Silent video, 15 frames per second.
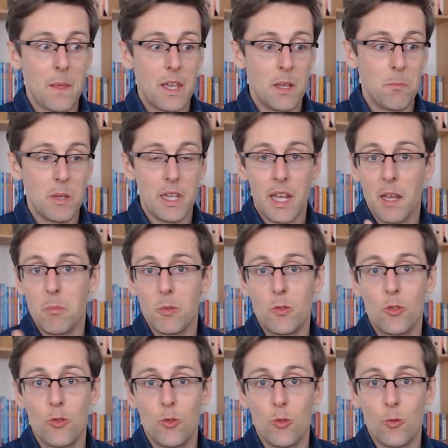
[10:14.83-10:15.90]
in being able
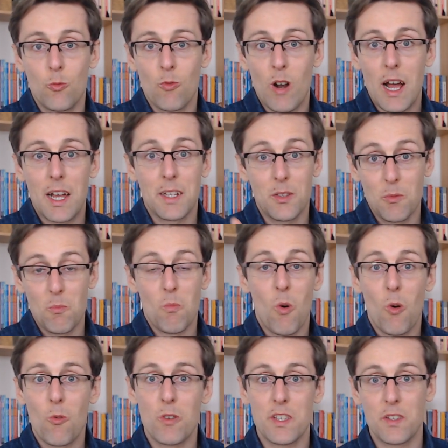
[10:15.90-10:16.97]
to write
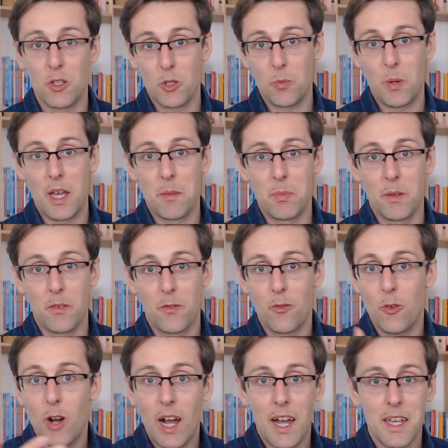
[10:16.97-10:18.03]
more research papers for
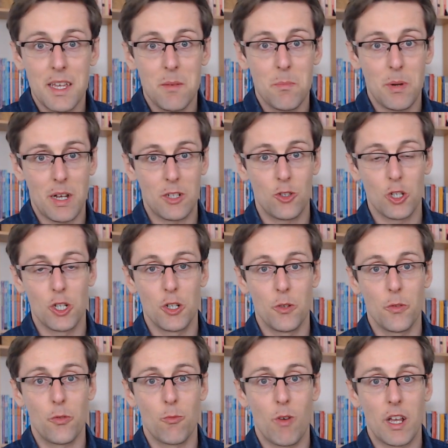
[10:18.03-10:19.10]
high impact
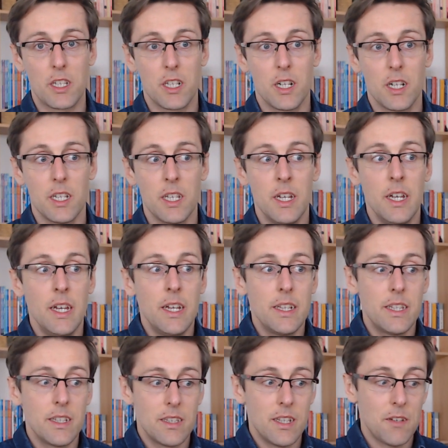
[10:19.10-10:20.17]
journals regularly,
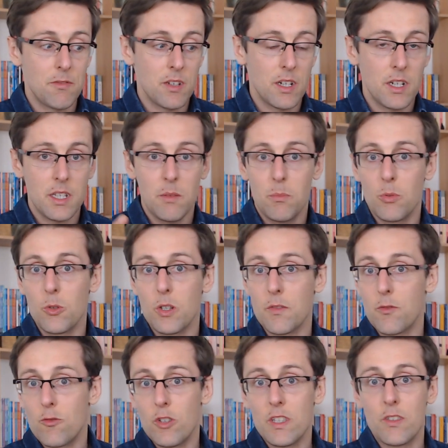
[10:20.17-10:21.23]
then definitely book a
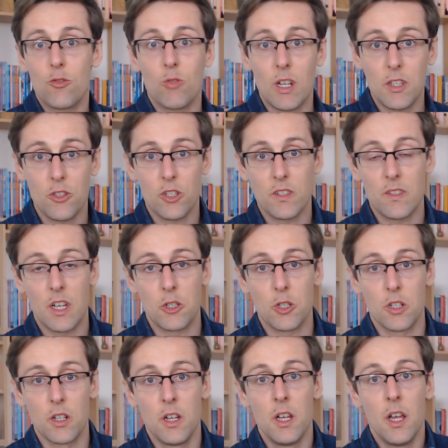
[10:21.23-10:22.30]
free strategy
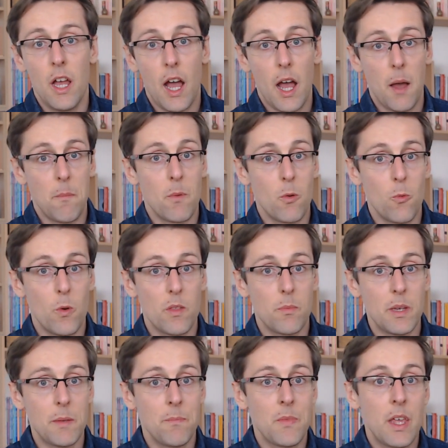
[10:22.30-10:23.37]
session um, with
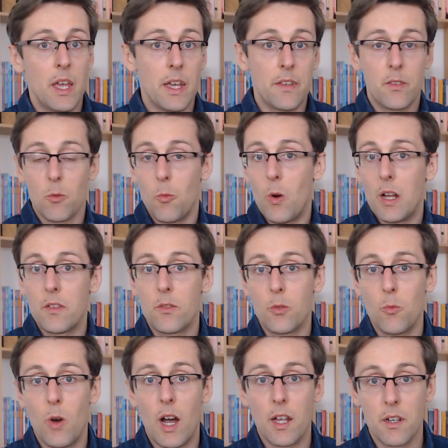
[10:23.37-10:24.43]
me. It's a
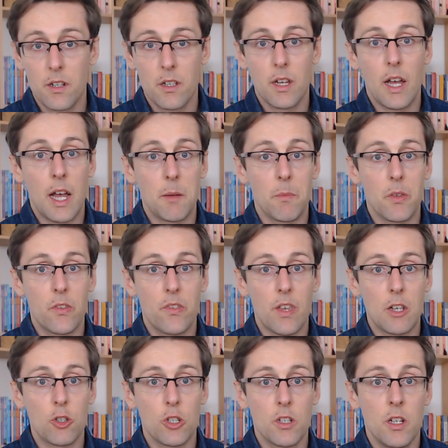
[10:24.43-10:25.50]
one-to-one um,
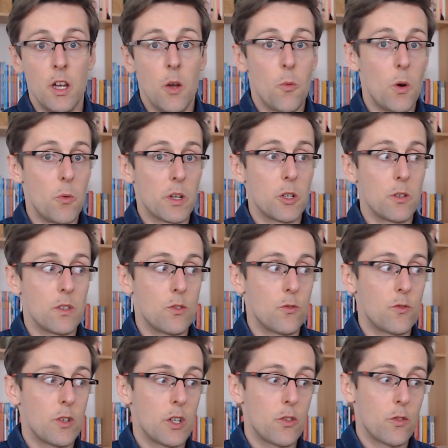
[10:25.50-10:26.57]
session where we're going to,
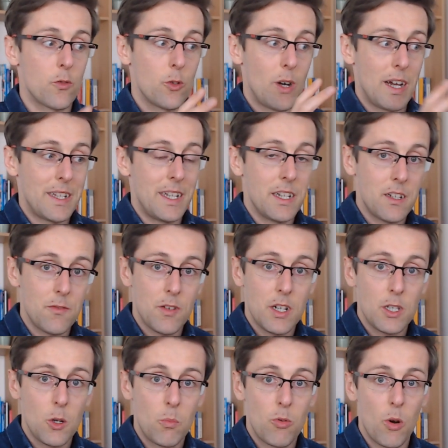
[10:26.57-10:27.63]
first of all, identify
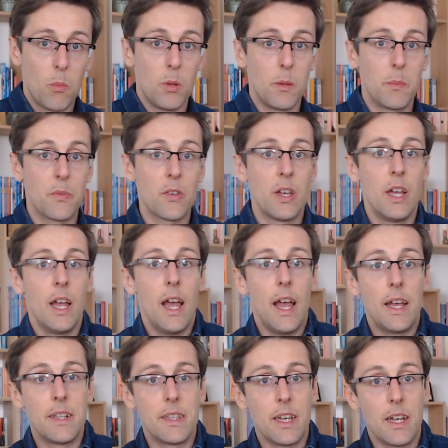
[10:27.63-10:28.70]
your problems
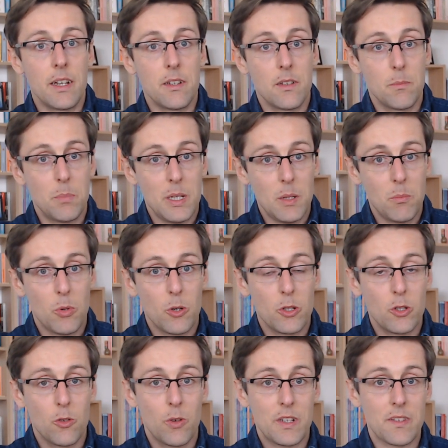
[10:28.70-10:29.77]
and then
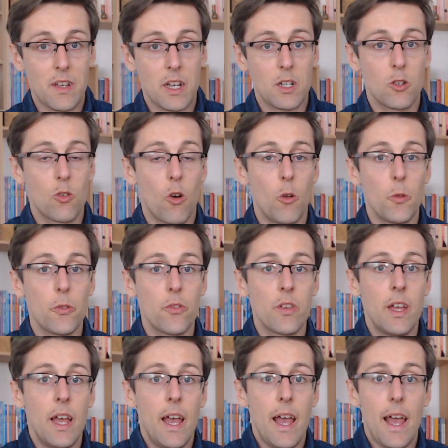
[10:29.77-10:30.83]
pinpoint your exact goals
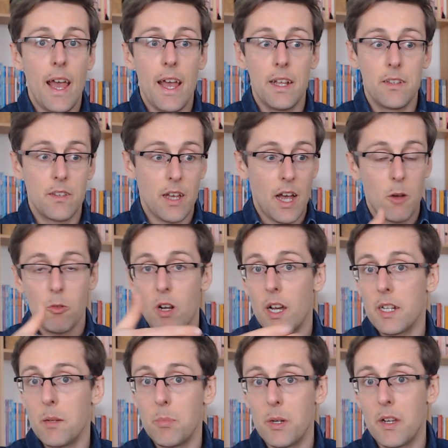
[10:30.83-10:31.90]
and
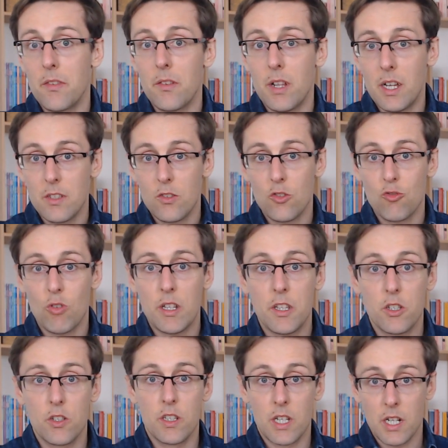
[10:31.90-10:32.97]
outline a personalized
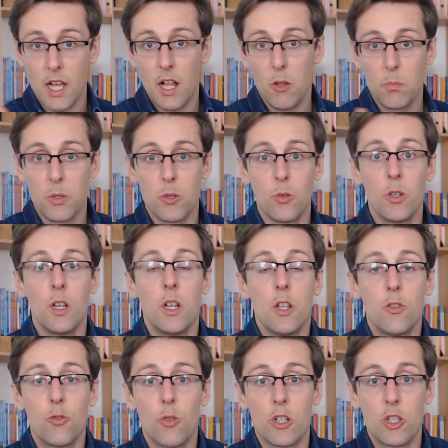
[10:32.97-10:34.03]
strategy that help you
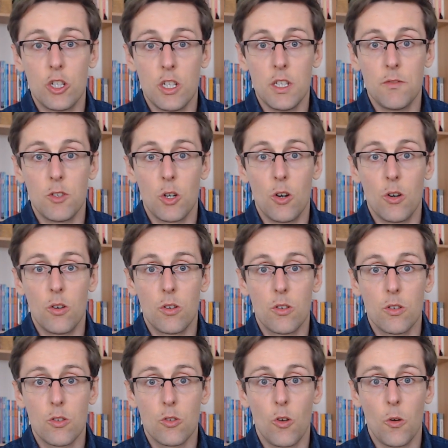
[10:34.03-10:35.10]
to achieve your
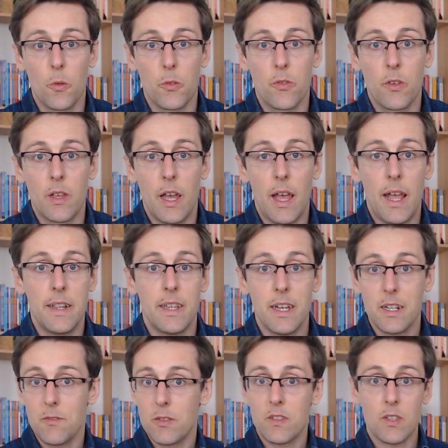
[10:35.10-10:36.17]
goals. And
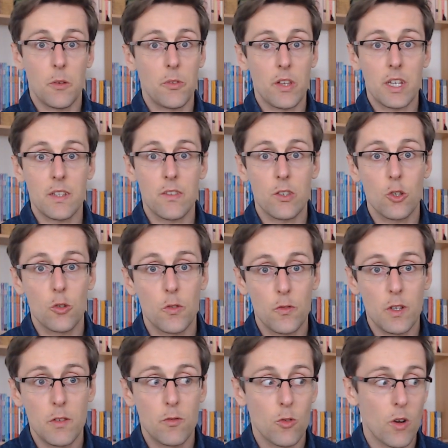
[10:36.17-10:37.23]
then if it sounds like it's a good
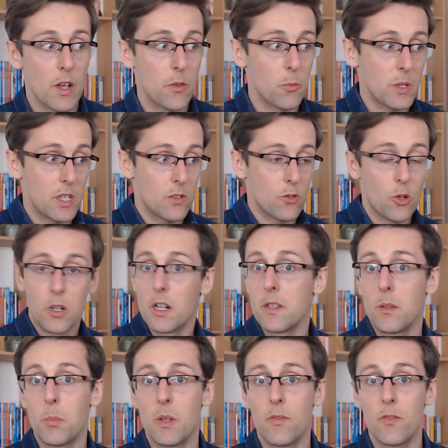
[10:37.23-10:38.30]
fit for us, we can talk a
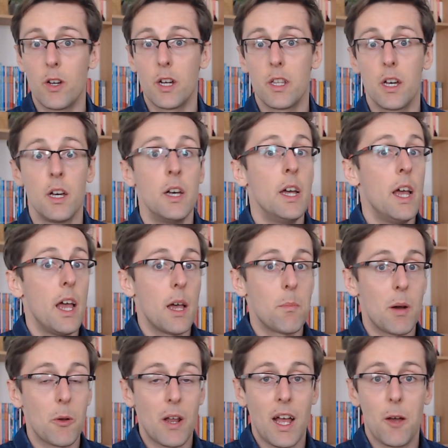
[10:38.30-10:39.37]
little bit further
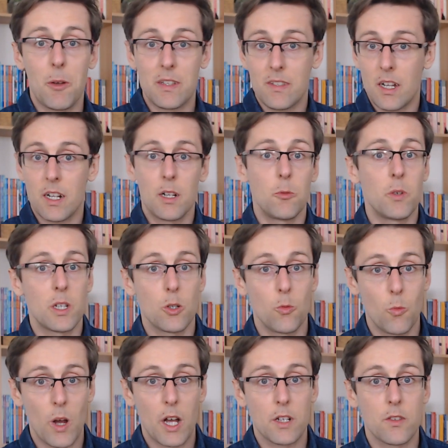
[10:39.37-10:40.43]
about how exactly we could
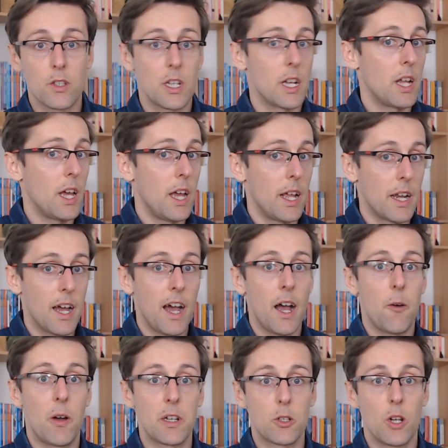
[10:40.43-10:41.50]
work together and
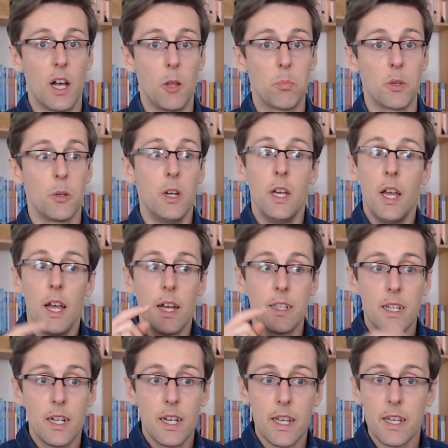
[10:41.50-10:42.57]
how I could help you.
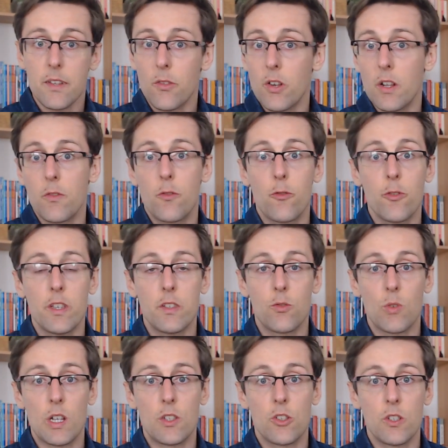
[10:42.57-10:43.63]
And the link to that free
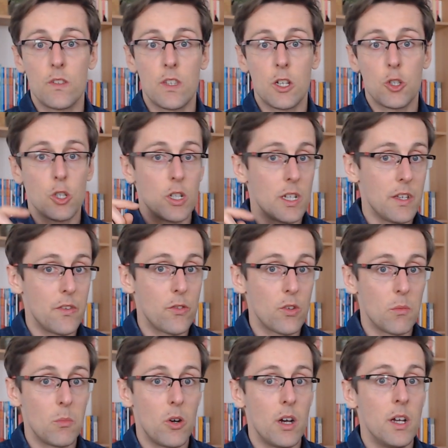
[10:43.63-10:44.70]
strategy session is
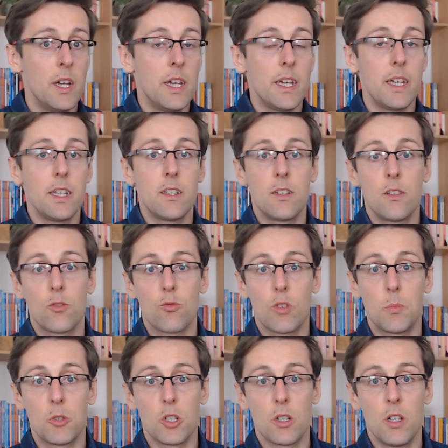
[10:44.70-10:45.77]
somewhere in the
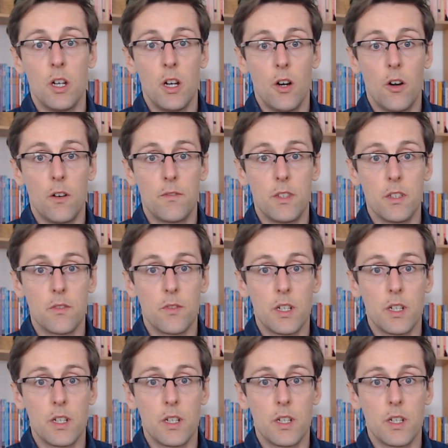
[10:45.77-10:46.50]
description of this